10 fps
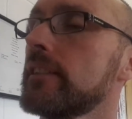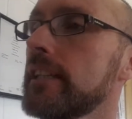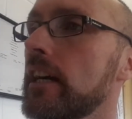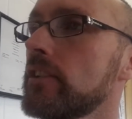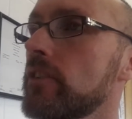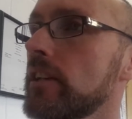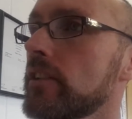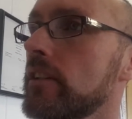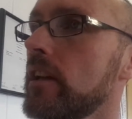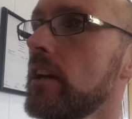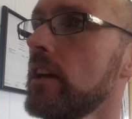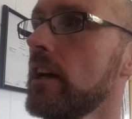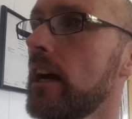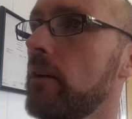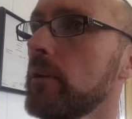Dehydration.
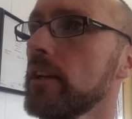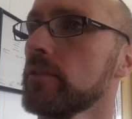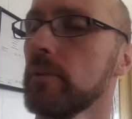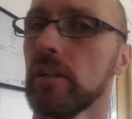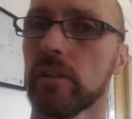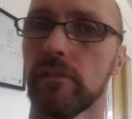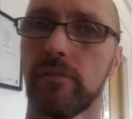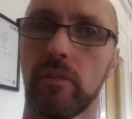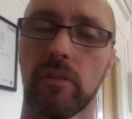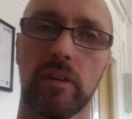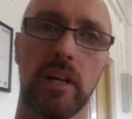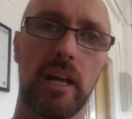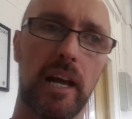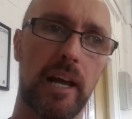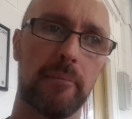What else are we looking for?
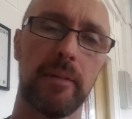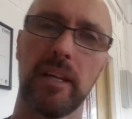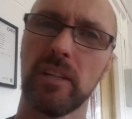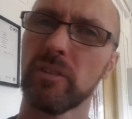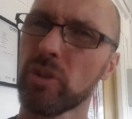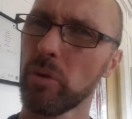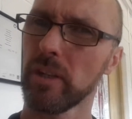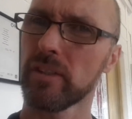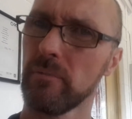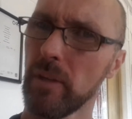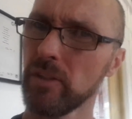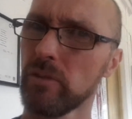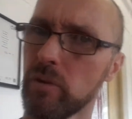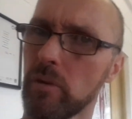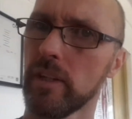Soreness, muscle
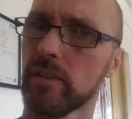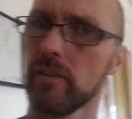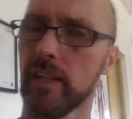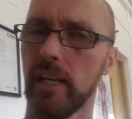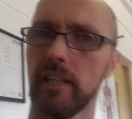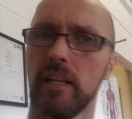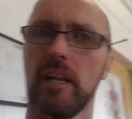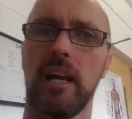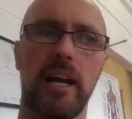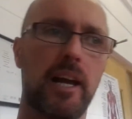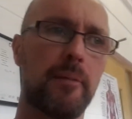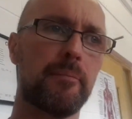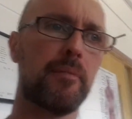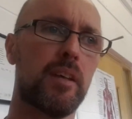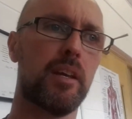soreness, okay?
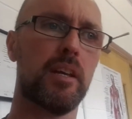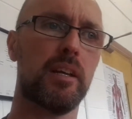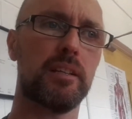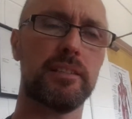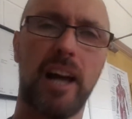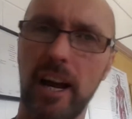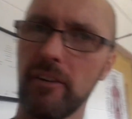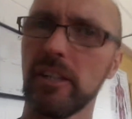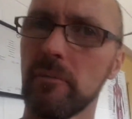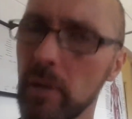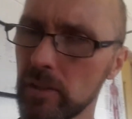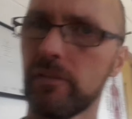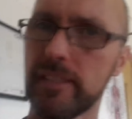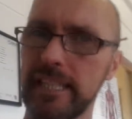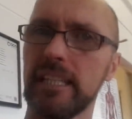Tiring, your muscle
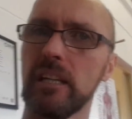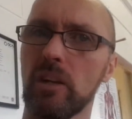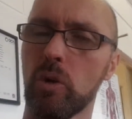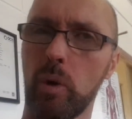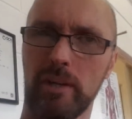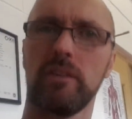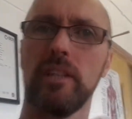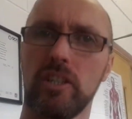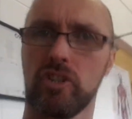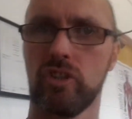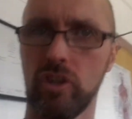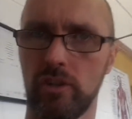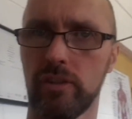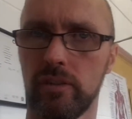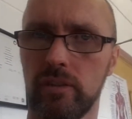fatiguing quicker than it
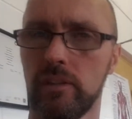should.